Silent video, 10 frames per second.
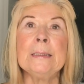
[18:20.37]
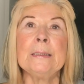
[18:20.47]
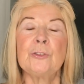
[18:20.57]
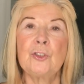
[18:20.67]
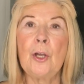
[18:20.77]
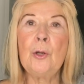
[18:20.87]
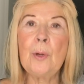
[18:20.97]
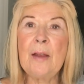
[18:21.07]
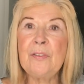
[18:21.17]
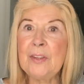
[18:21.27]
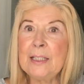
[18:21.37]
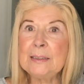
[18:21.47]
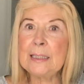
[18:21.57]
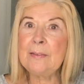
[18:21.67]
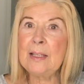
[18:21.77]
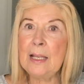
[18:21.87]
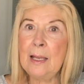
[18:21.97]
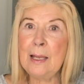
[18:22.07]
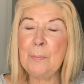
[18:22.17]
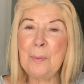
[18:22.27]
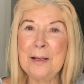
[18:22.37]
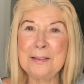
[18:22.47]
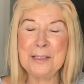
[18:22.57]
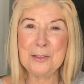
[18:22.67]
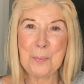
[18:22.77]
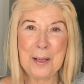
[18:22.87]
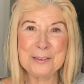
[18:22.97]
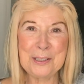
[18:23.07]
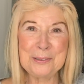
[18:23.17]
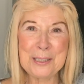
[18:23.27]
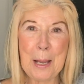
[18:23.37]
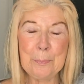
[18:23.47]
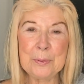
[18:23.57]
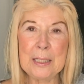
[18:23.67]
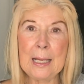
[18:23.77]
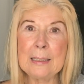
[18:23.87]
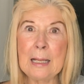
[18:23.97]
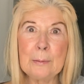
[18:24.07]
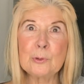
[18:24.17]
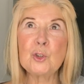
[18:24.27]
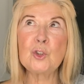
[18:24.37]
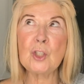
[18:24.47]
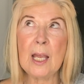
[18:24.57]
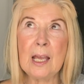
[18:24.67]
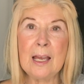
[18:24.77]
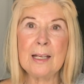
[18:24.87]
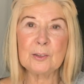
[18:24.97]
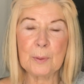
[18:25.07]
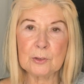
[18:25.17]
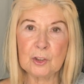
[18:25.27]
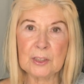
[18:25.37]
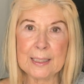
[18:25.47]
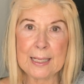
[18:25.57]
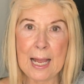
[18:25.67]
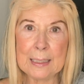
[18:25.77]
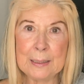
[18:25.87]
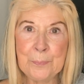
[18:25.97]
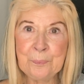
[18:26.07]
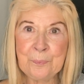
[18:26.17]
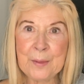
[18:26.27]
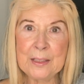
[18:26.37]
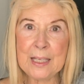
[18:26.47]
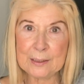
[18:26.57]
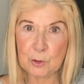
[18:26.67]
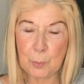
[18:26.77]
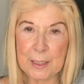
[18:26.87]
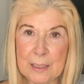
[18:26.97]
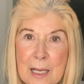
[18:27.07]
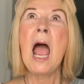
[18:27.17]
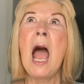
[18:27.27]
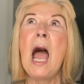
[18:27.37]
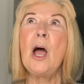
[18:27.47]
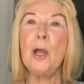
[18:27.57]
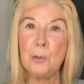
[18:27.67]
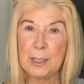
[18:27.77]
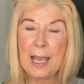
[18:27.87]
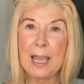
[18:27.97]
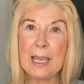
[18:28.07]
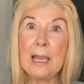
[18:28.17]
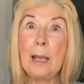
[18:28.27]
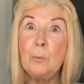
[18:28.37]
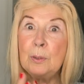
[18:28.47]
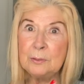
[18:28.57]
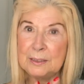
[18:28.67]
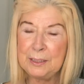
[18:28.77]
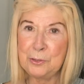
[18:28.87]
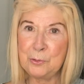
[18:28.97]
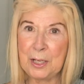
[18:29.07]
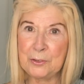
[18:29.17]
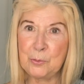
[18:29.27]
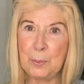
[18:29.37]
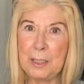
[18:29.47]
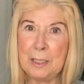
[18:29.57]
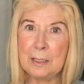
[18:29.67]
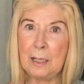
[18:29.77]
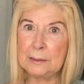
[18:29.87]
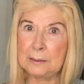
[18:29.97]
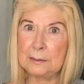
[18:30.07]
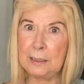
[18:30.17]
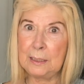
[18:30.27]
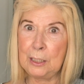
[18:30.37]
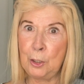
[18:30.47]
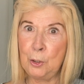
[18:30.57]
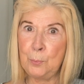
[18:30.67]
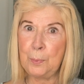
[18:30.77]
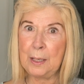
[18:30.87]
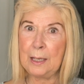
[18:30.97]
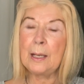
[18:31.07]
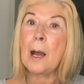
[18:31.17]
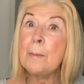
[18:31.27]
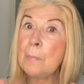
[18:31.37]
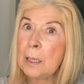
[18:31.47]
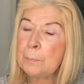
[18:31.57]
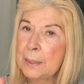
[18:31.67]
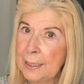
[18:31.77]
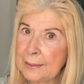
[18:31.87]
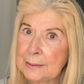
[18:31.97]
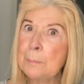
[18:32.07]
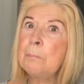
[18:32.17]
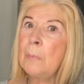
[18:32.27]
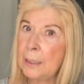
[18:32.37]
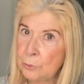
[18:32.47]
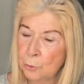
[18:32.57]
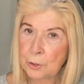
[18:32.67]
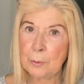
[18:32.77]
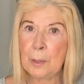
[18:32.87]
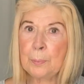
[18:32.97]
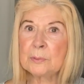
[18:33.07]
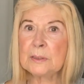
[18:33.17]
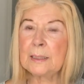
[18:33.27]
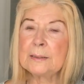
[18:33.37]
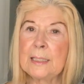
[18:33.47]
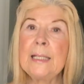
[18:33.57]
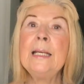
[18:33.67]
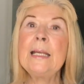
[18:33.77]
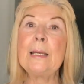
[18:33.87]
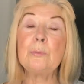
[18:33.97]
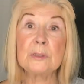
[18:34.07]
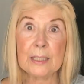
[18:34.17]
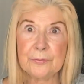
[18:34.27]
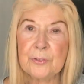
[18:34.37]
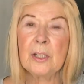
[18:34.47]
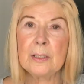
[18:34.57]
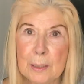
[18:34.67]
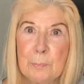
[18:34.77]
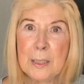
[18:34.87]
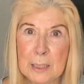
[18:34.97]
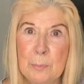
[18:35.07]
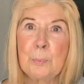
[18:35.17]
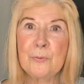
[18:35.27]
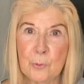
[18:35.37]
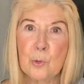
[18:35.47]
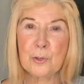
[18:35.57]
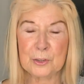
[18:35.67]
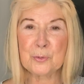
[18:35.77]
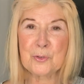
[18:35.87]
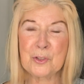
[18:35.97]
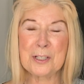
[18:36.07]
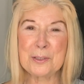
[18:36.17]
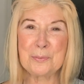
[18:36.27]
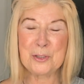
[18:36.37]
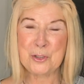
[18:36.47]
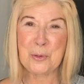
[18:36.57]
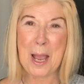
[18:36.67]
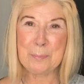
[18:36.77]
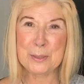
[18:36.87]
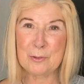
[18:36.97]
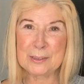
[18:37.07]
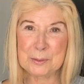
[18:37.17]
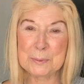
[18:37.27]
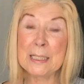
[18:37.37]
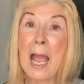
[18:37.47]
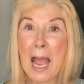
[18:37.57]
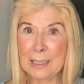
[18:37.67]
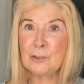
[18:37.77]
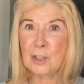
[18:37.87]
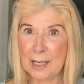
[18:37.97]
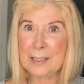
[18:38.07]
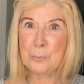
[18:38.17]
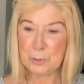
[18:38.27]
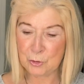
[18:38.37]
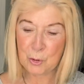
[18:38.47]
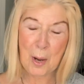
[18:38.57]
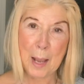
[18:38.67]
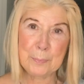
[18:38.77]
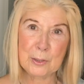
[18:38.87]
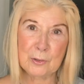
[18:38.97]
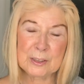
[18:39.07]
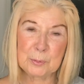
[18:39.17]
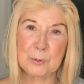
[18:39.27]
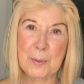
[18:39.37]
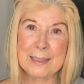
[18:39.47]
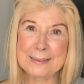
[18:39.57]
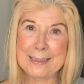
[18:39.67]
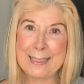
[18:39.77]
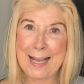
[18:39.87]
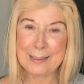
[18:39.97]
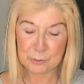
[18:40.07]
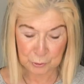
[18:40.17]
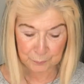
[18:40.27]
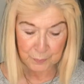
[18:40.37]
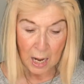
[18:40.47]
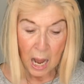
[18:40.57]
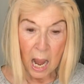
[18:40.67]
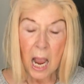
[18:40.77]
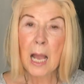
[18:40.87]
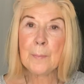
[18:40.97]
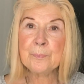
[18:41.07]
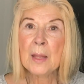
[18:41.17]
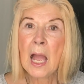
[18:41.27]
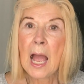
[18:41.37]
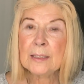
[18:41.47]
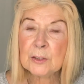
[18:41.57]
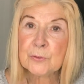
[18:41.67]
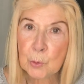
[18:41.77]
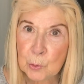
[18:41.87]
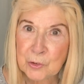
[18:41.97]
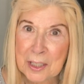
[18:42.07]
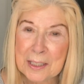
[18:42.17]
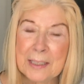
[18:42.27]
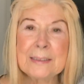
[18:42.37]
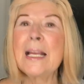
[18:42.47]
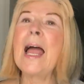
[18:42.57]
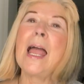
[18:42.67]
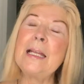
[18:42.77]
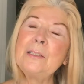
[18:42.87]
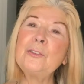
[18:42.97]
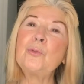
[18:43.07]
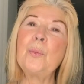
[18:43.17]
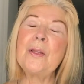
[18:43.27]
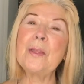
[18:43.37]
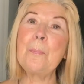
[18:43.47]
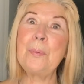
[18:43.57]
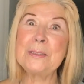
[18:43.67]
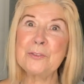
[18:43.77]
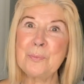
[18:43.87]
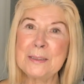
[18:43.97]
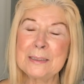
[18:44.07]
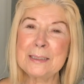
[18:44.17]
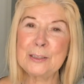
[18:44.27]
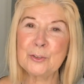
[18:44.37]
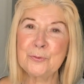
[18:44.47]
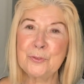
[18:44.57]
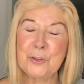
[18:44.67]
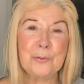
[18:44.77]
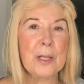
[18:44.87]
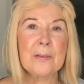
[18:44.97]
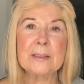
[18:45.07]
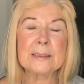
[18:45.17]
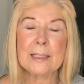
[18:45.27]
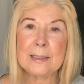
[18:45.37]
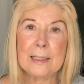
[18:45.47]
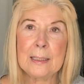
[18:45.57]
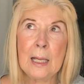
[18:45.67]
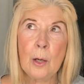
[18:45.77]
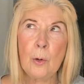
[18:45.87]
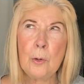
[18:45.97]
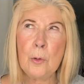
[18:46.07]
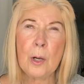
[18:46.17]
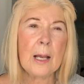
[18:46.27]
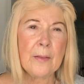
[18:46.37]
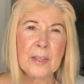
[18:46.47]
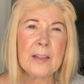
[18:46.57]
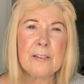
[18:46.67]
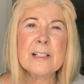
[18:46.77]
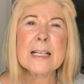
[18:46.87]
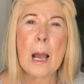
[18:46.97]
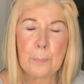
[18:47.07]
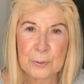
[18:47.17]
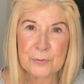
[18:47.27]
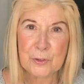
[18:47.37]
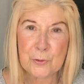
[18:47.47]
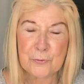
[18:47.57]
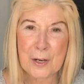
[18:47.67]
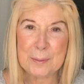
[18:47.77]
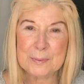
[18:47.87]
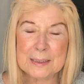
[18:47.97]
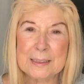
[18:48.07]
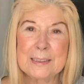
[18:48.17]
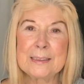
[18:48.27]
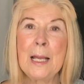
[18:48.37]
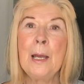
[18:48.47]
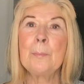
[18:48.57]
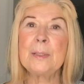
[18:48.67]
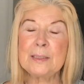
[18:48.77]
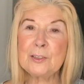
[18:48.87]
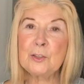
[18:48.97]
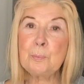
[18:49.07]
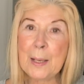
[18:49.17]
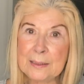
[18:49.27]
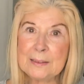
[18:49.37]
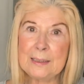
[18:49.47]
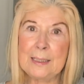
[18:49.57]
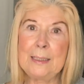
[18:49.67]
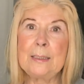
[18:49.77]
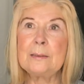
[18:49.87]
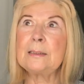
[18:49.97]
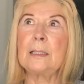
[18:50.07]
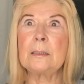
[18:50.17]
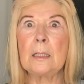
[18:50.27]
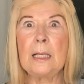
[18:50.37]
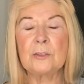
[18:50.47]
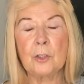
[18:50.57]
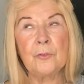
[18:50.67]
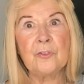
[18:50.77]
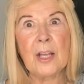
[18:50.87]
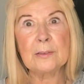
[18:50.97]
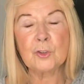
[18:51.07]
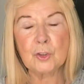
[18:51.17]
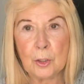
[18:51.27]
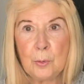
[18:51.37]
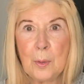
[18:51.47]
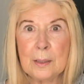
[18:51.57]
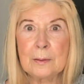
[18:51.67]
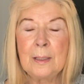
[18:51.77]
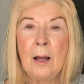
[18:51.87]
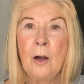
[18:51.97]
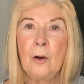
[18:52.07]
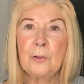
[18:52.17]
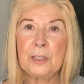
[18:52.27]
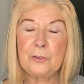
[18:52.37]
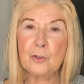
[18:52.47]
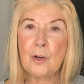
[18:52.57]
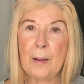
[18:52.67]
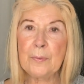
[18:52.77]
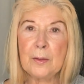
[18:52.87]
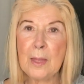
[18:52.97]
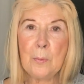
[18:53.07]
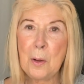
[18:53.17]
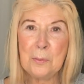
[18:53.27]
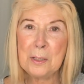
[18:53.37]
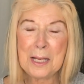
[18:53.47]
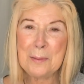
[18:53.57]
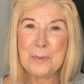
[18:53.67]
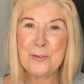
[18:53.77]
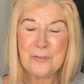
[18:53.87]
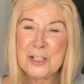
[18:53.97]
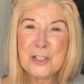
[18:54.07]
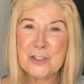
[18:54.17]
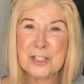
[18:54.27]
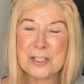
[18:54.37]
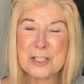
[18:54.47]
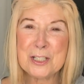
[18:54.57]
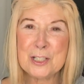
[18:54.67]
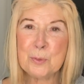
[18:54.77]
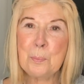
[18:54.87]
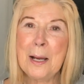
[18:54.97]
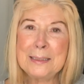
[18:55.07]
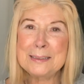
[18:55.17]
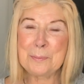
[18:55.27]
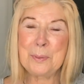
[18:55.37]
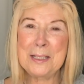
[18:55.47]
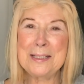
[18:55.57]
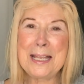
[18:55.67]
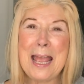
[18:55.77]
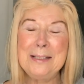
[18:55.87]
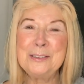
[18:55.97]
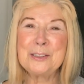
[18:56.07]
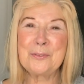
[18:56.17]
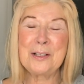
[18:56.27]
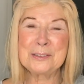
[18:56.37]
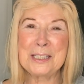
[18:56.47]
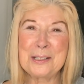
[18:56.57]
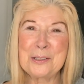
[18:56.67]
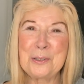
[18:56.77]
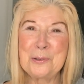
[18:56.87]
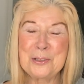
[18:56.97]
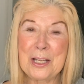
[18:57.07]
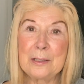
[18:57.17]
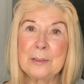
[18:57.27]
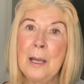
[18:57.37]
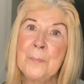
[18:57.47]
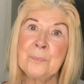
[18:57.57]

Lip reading: So everything's in the air, but I think the panto's happening, and I will share as much as I can next week. Okay, I will see you next week. I sincerely hope. I might be late. It might not go up on Sunday. It would definitely be before Christmas, so I can wish you a happy Christmas. And Jack can wish you a happy Christmas with the silly hat on. And of course, I'm going to end with a bit of meditation for you. Now, there's nothing... Oh, I think there are a couple of new frames in this. But this is basically because it's gone down so well on Instagram that they won't let me finish it, despite it being the end of our second lockdown.